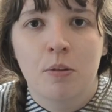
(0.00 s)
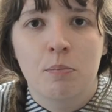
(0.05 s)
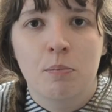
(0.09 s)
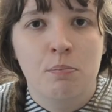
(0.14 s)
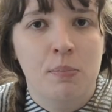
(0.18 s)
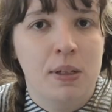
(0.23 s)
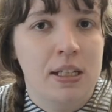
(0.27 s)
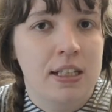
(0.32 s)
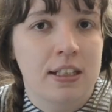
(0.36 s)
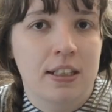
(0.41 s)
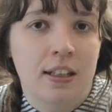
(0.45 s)

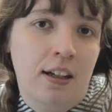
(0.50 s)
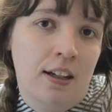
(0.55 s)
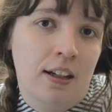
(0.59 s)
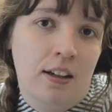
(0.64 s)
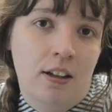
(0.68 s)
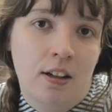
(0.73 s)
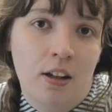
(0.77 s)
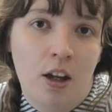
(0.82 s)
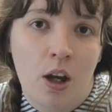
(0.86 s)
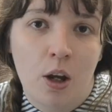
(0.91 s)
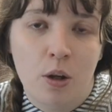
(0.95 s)
meeting
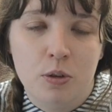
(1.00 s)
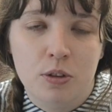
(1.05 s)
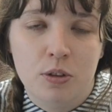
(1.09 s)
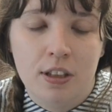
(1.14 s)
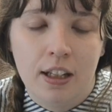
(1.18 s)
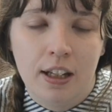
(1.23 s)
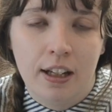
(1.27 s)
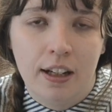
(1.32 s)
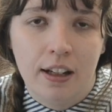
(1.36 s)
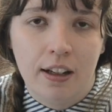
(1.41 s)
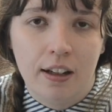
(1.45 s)

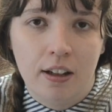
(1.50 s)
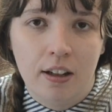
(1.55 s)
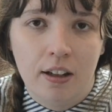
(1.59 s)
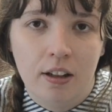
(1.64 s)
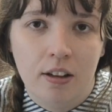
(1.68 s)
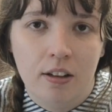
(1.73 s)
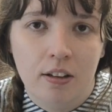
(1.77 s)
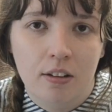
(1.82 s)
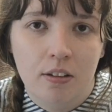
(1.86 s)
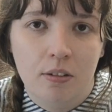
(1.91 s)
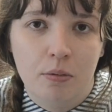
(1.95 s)
hosting
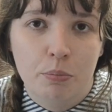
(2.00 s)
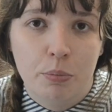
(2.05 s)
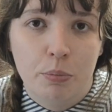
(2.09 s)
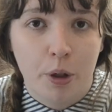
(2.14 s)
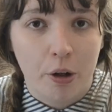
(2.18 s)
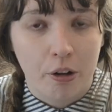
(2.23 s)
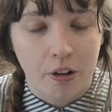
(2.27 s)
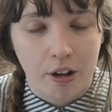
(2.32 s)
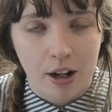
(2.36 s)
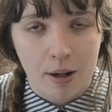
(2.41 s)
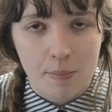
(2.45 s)

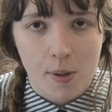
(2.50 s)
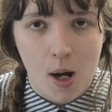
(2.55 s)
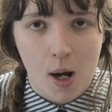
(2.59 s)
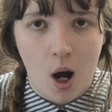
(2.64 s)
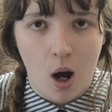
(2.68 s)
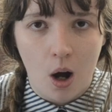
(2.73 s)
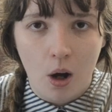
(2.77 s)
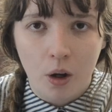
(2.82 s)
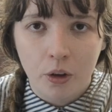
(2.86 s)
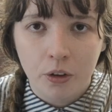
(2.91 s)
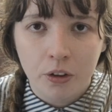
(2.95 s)
program
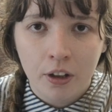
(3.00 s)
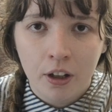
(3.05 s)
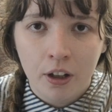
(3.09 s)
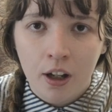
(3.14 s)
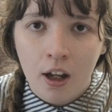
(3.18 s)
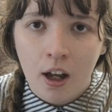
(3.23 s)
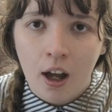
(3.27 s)
on,